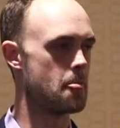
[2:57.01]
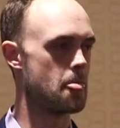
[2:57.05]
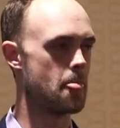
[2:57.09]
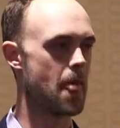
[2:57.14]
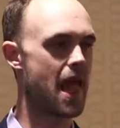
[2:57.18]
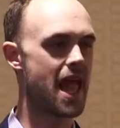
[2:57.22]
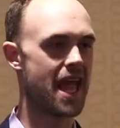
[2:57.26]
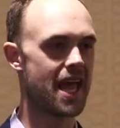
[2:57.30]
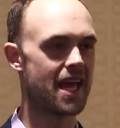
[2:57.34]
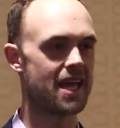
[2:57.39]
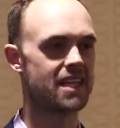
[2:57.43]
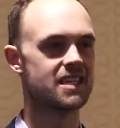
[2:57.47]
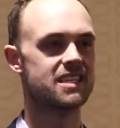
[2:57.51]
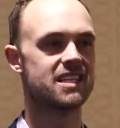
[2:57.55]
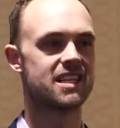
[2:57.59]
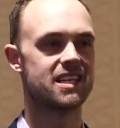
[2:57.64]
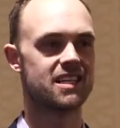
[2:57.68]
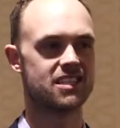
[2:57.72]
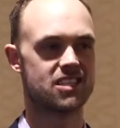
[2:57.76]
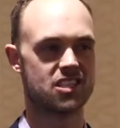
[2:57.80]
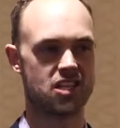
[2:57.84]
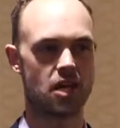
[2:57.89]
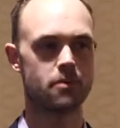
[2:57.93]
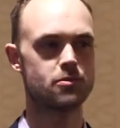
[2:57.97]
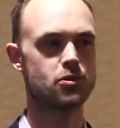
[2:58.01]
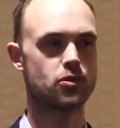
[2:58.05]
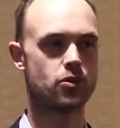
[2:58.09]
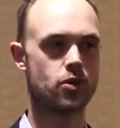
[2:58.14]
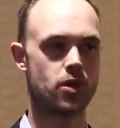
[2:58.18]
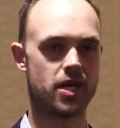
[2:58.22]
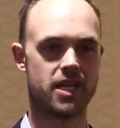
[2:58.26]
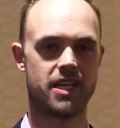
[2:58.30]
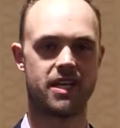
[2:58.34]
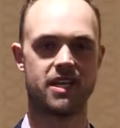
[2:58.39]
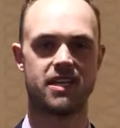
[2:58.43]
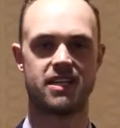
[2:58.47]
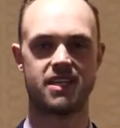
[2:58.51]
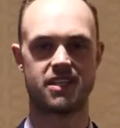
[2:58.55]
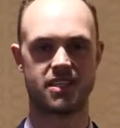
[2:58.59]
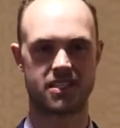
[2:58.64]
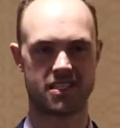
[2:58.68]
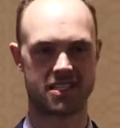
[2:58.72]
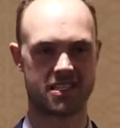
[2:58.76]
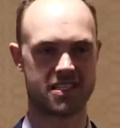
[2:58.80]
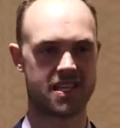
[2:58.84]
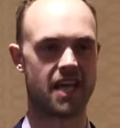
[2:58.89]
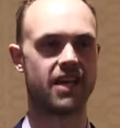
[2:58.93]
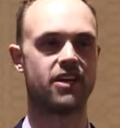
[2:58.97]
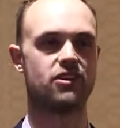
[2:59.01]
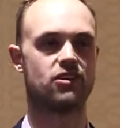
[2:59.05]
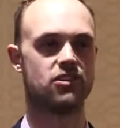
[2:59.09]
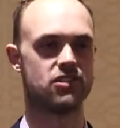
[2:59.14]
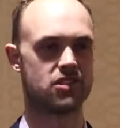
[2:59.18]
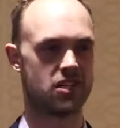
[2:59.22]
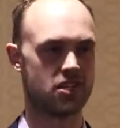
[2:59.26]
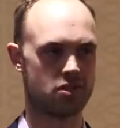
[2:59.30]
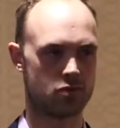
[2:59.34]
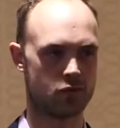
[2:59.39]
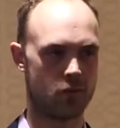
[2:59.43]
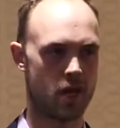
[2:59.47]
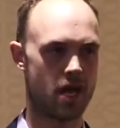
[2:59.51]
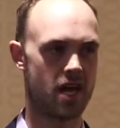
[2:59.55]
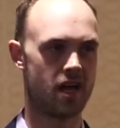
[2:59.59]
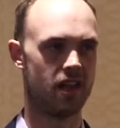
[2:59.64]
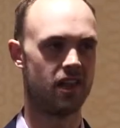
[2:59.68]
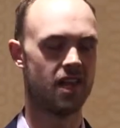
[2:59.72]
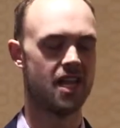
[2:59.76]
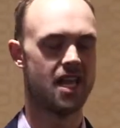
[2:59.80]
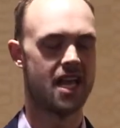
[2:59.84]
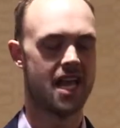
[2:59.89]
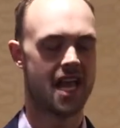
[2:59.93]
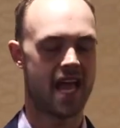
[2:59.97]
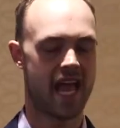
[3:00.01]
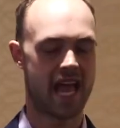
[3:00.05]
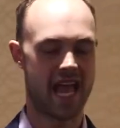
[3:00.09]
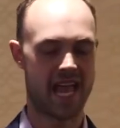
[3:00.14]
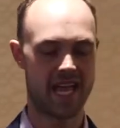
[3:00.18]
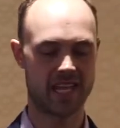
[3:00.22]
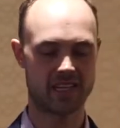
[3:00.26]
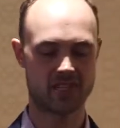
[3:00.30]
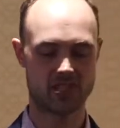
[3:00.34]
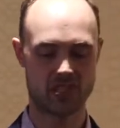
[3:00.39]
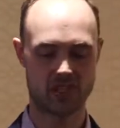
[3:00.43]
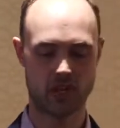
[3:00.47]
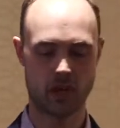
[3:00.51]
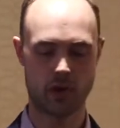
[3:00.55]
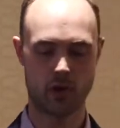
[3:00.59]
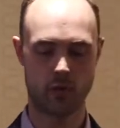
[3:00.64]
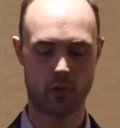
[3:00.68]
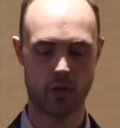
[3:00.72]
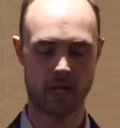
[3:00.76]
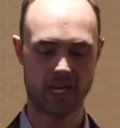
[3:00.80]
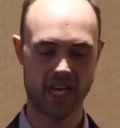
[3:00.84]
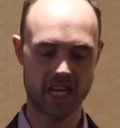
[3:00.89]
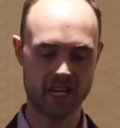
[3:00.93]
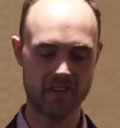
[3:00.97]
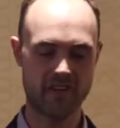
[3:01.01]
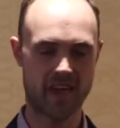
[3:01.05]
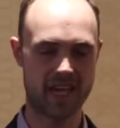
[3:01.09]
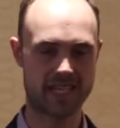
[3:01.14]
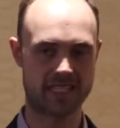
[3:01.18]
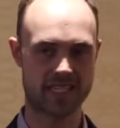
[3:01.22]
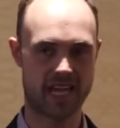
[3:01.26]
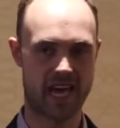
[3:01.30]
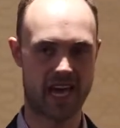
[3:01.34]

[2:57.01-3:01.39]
and subsequent cycles as well. And so we kind of had to